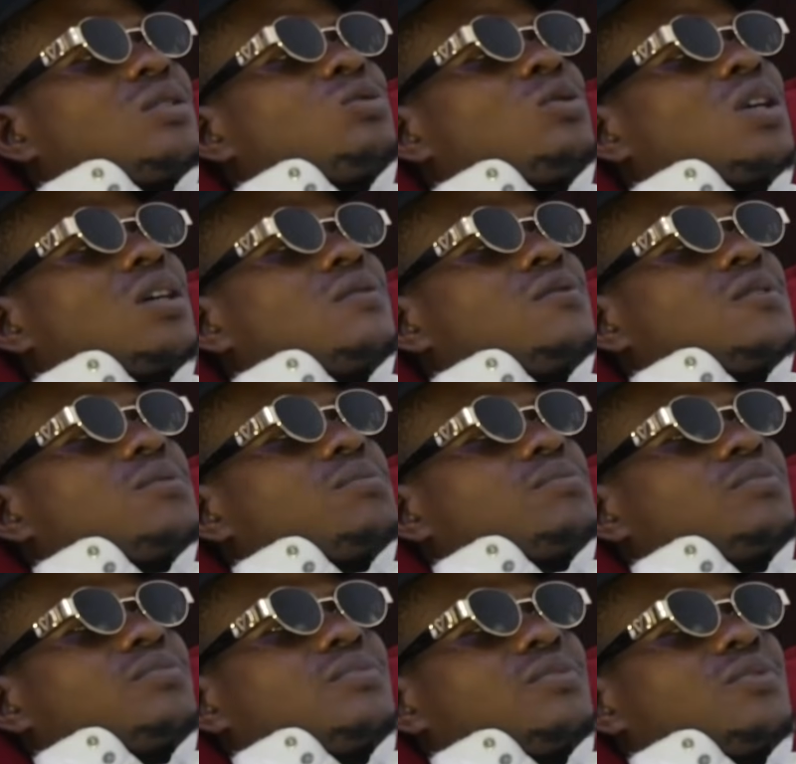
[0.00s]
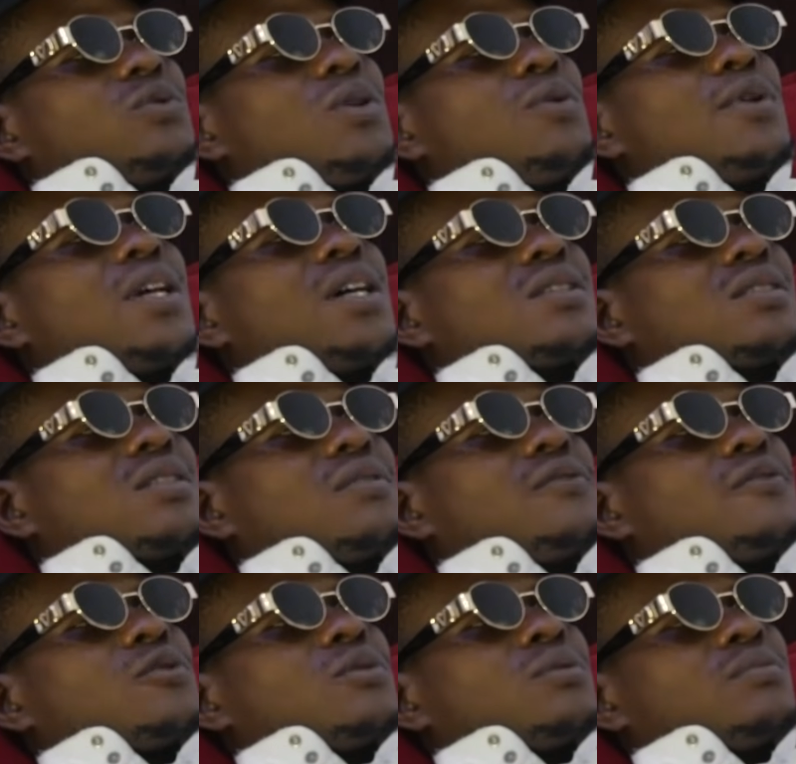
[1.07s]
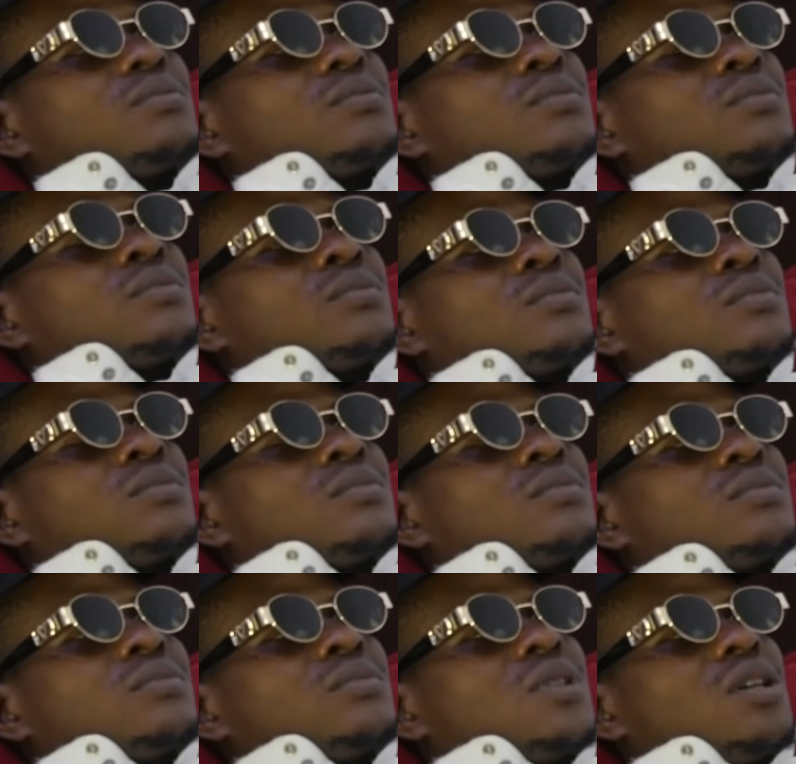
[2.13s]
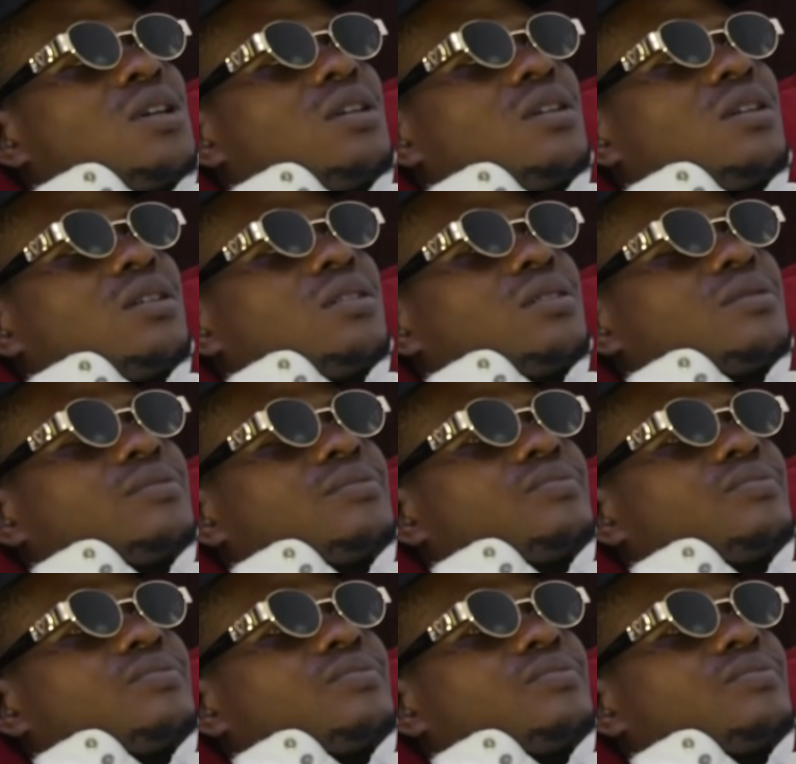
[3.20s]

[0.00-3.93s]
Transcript: I don't have you. Where will I start from? Ah.